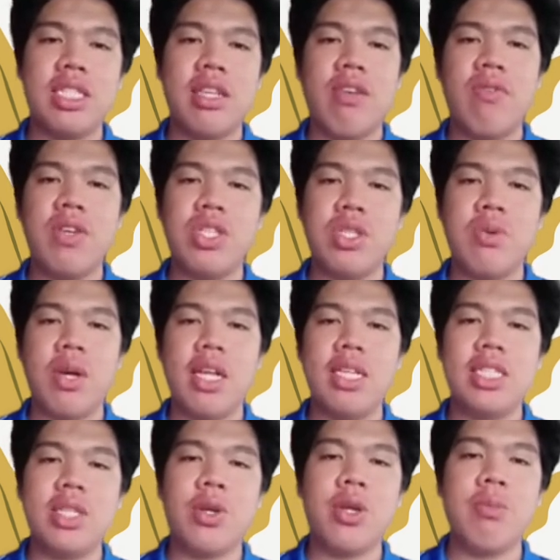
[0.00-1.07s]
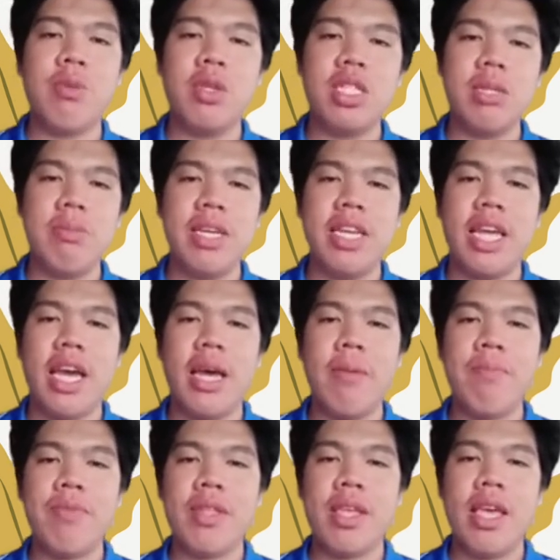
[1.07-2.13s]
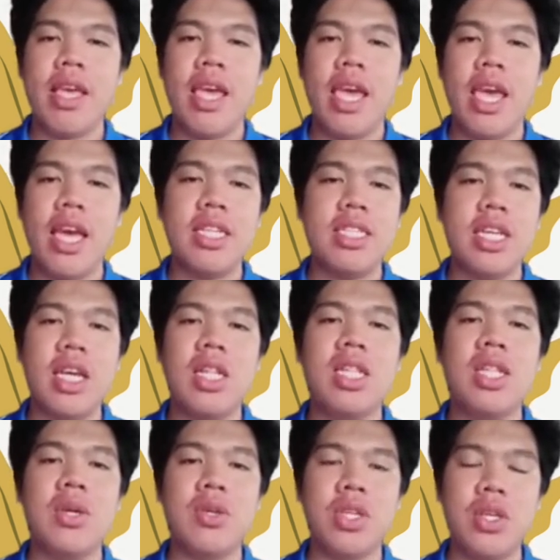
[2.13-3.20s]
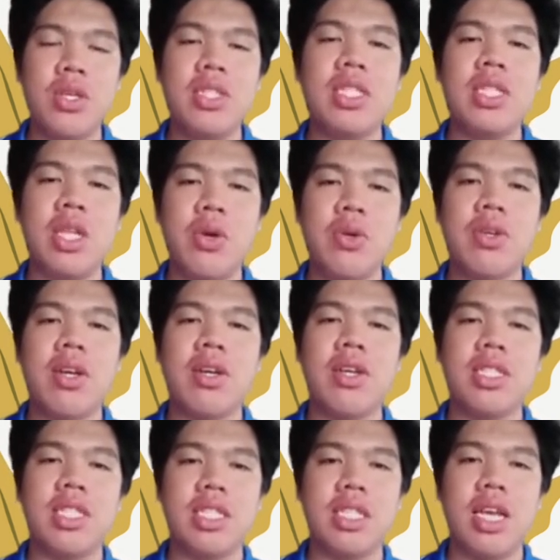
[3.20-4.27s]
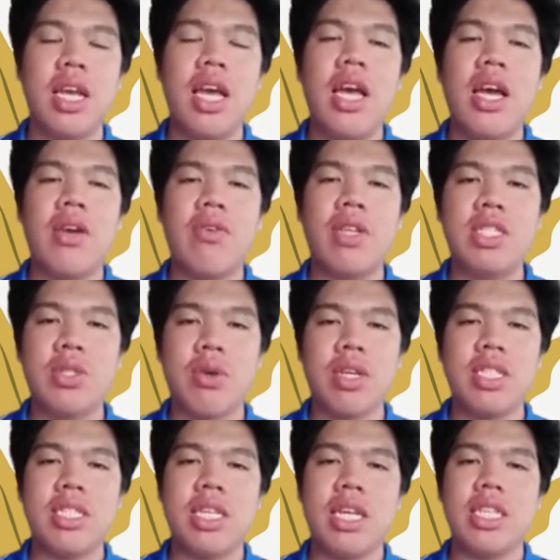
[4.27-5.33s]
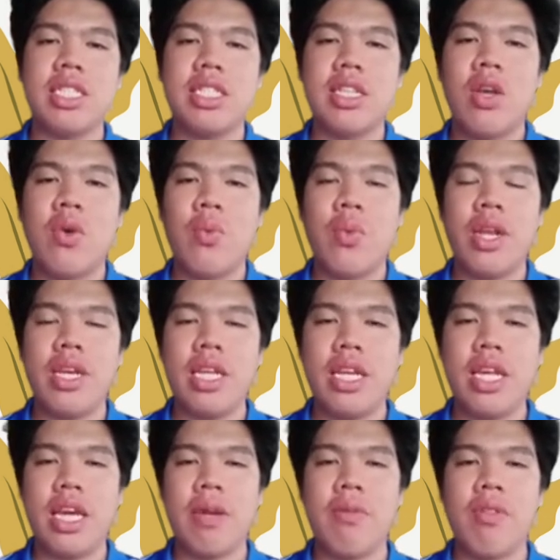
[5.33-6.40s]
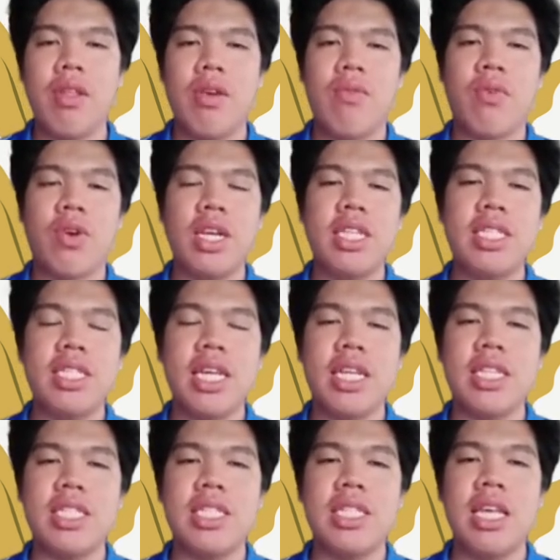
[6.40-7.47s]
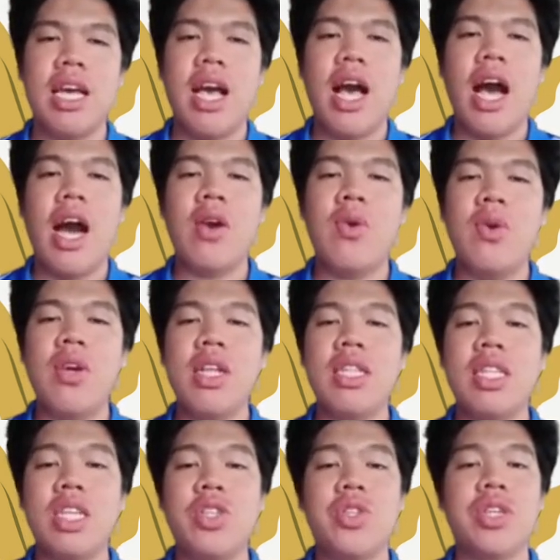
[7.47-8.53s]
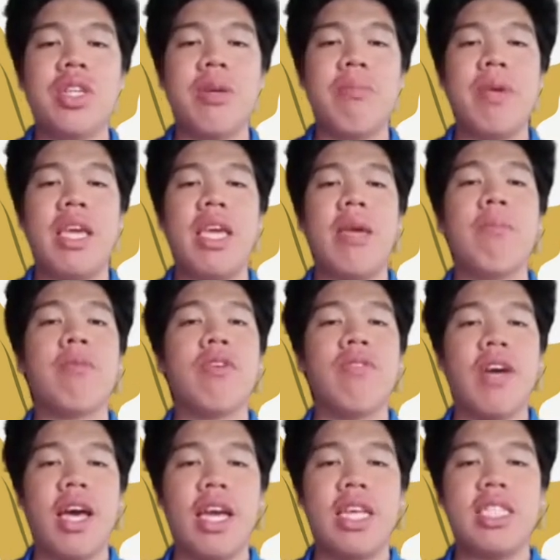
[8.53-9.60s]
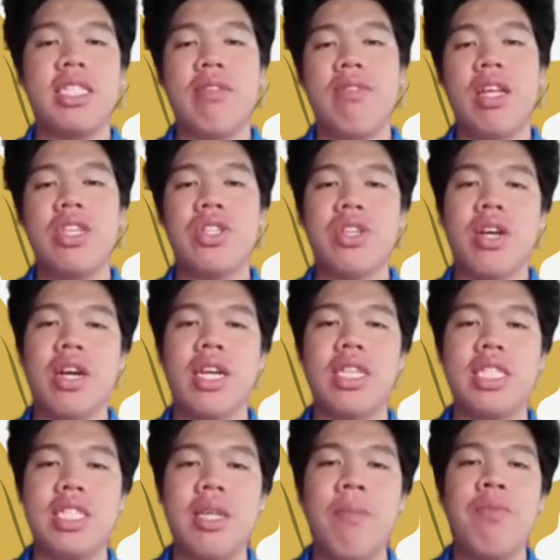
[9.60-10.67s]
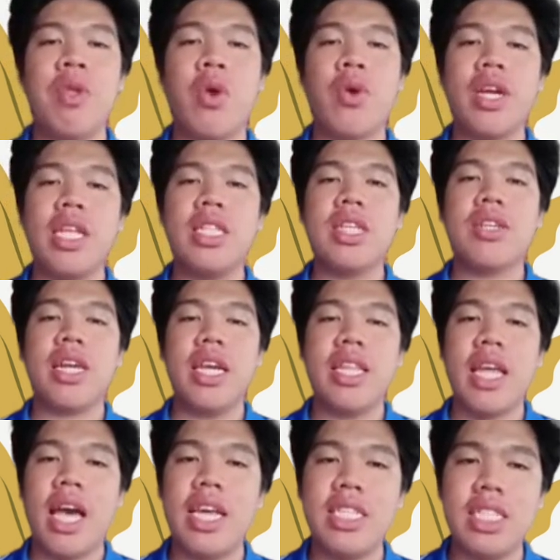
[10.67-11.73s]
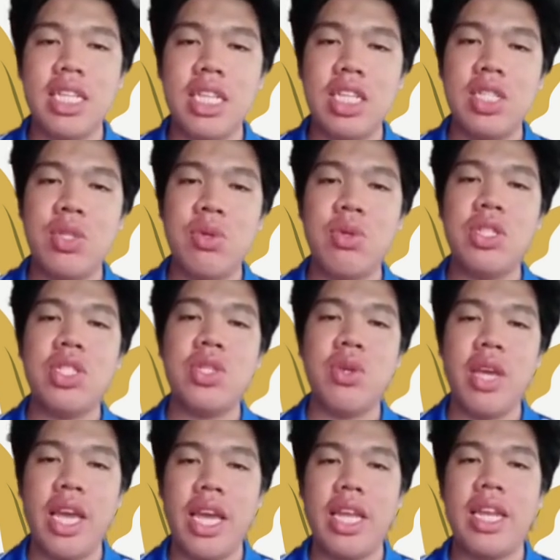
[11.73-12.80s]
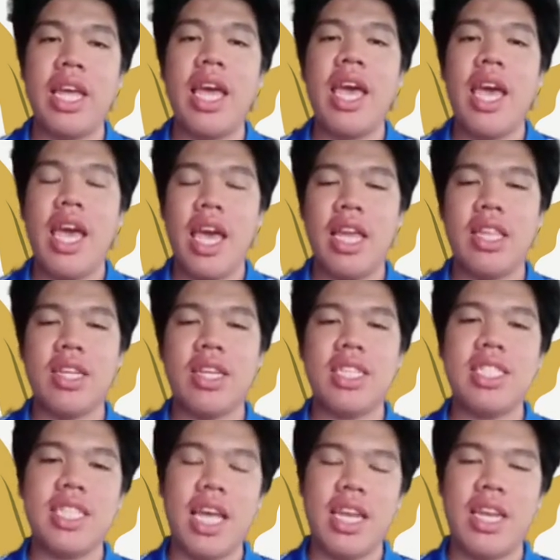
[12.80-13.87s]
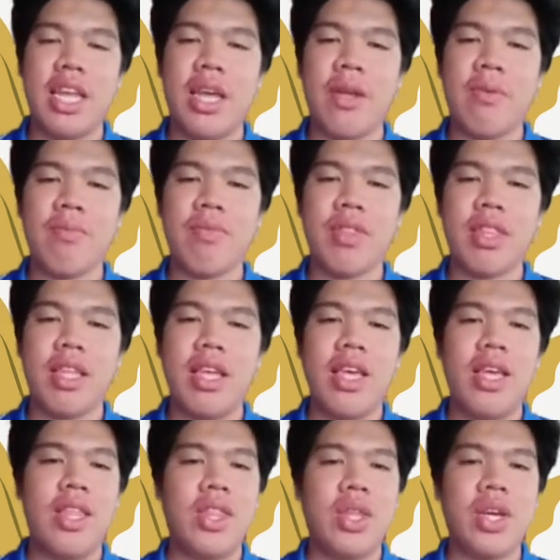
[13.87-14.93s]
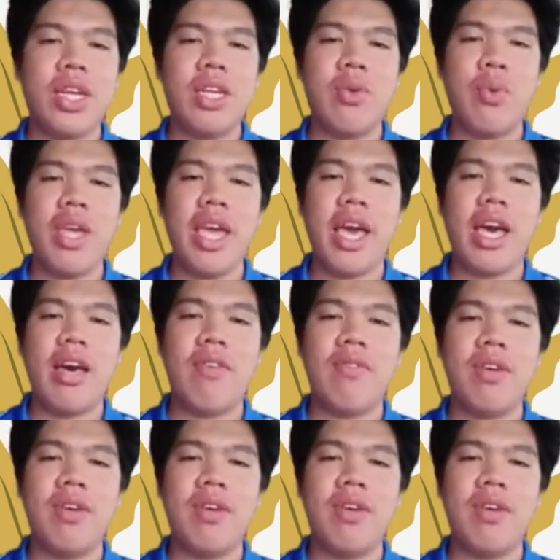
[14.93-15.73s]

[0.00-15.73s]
visuals, or multimedia, and use low-cost resources when needed. For instance, a rural teacher may improvise flashcards or integrate ICT tools to aid understanding. Third, we have